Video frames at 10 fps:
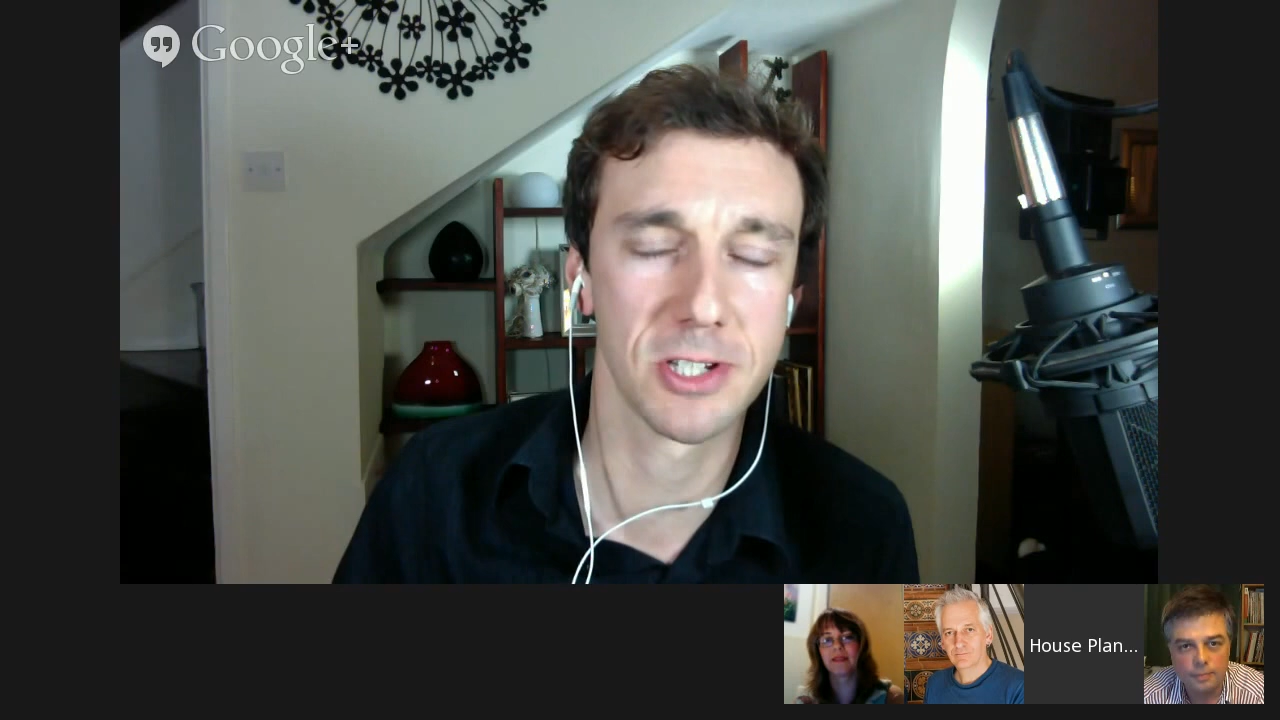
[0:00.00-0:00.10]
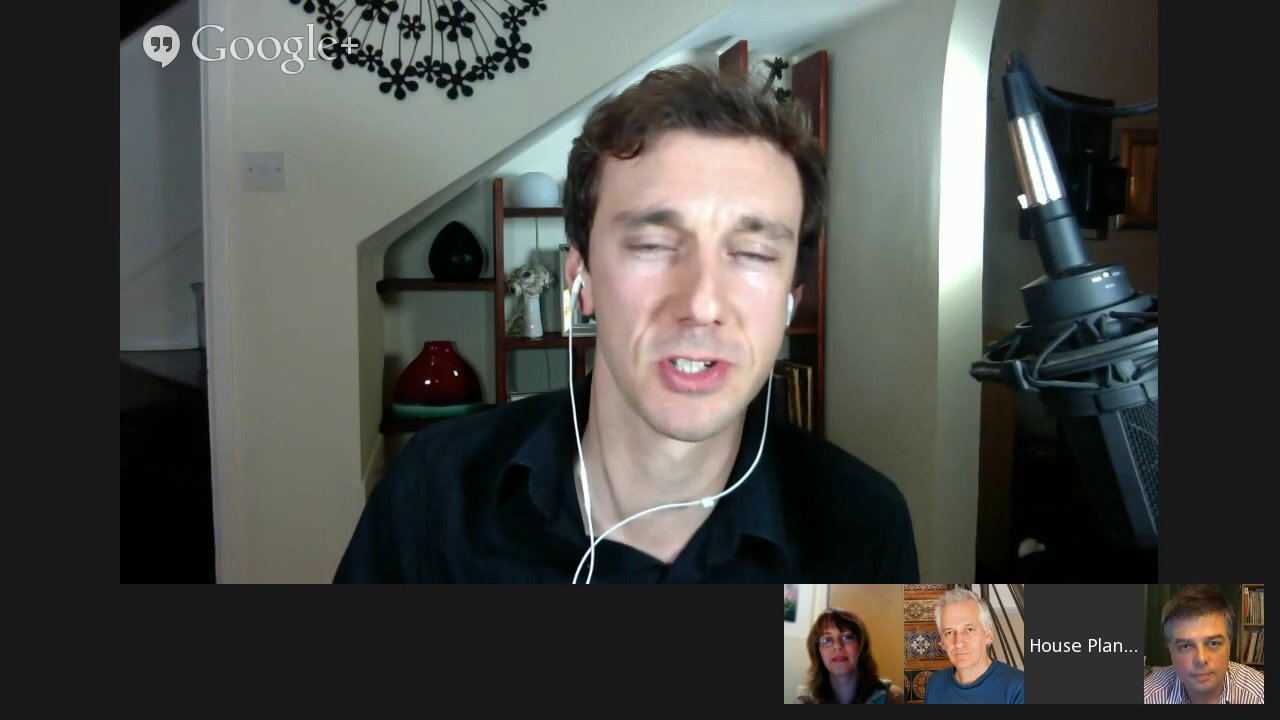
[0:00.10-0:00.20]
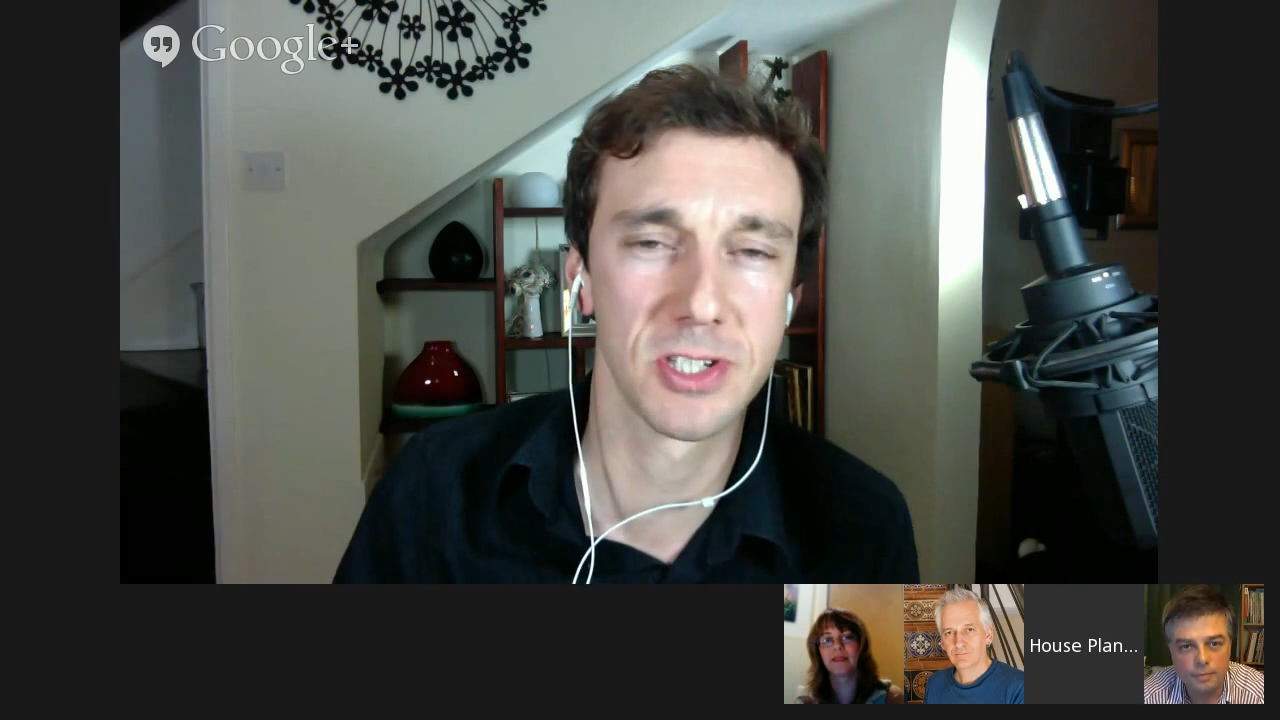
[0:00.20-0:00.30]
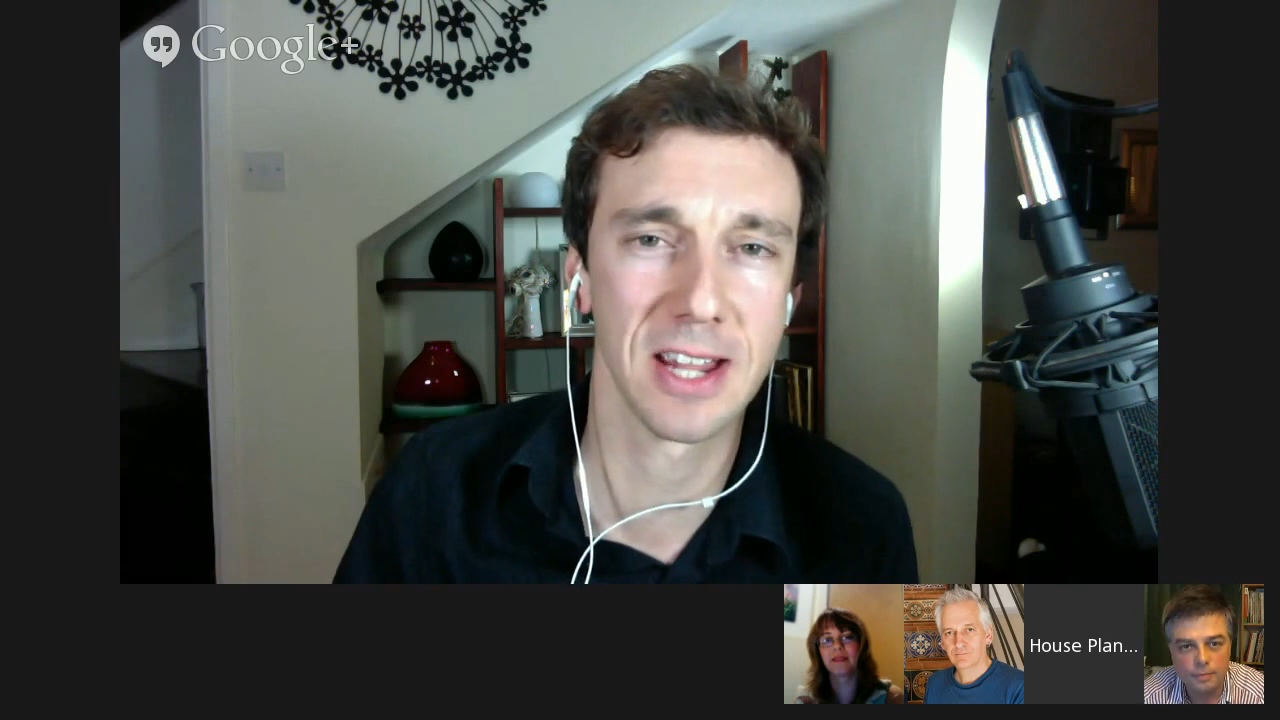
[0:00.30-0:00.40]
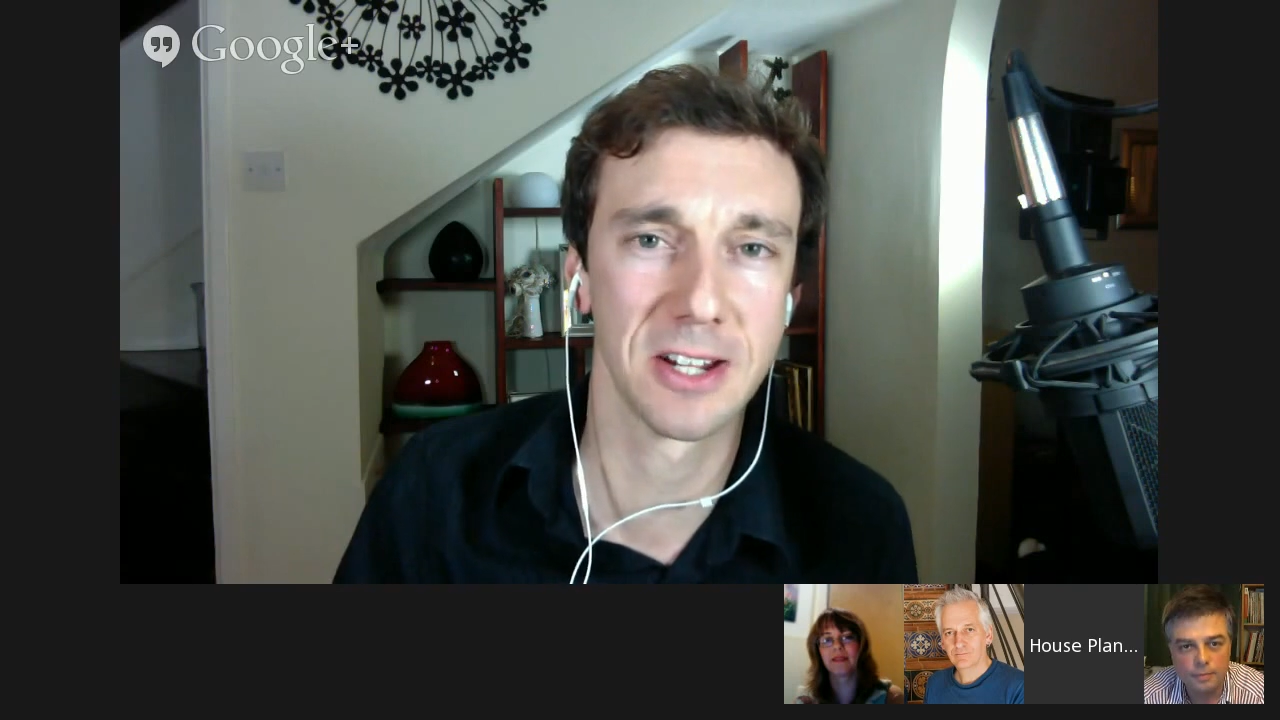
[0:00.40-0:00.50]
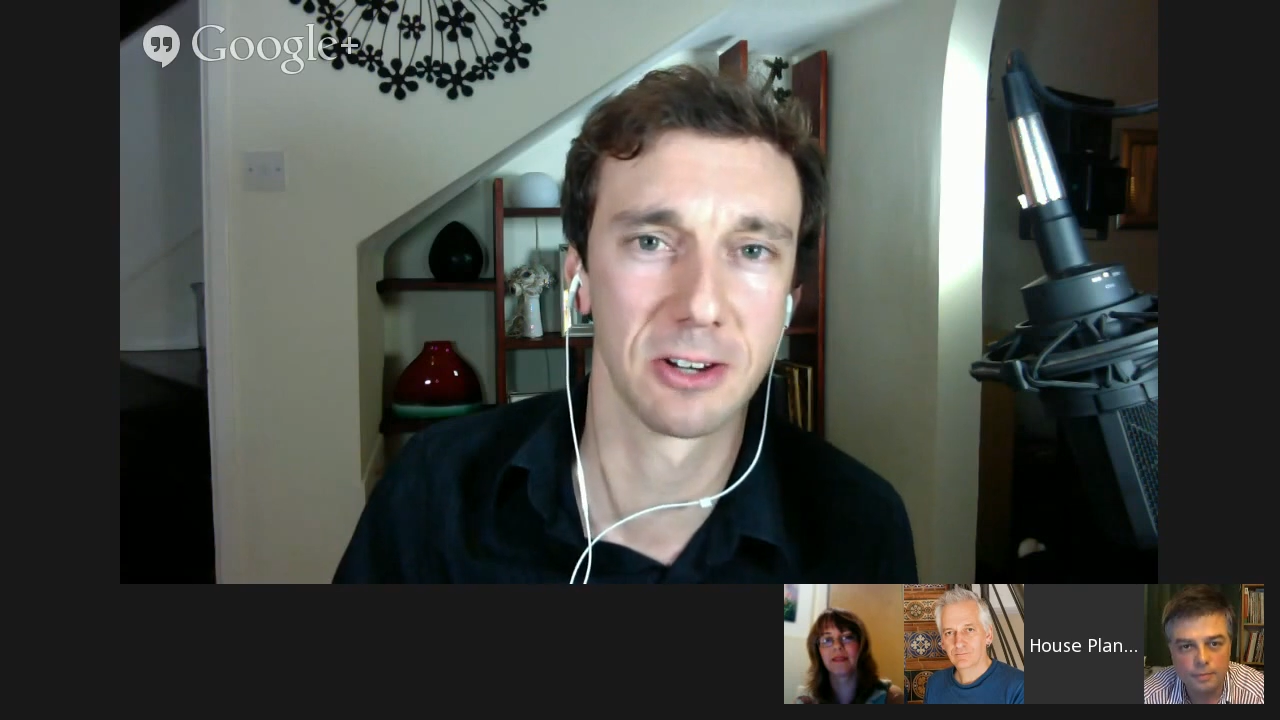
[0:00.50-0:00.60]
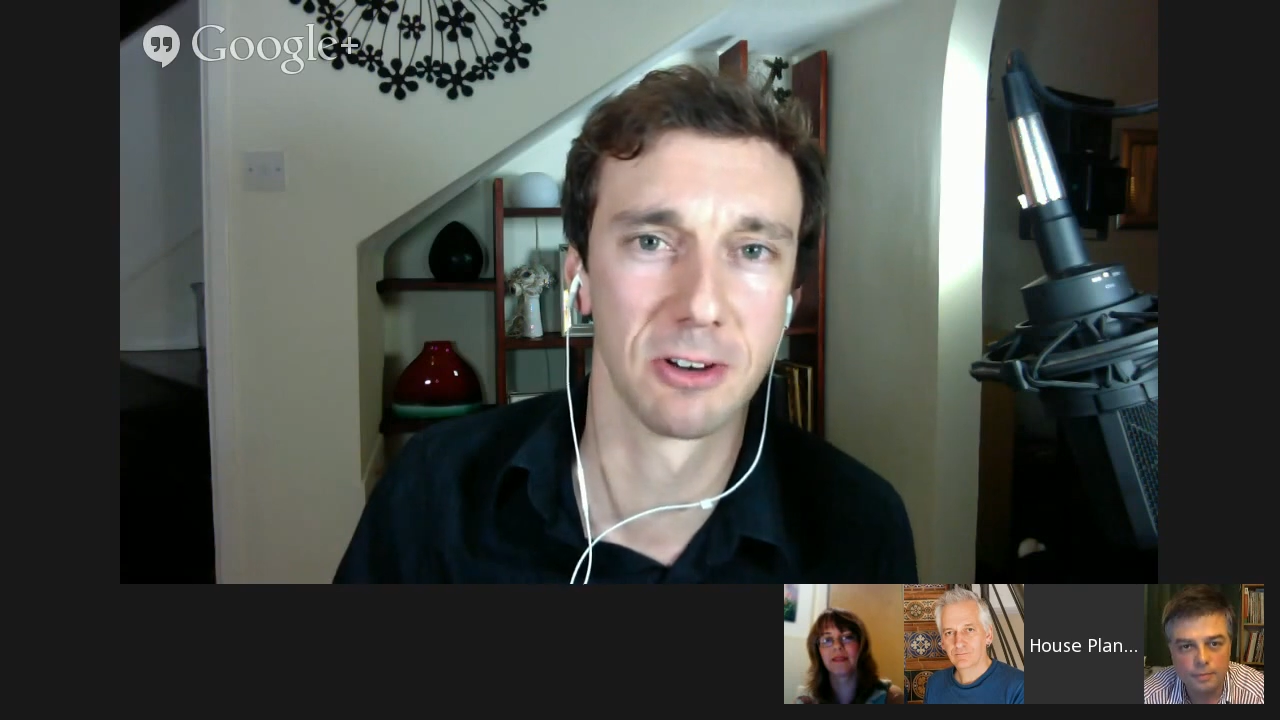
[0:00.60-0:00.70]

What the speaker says: Cisanca,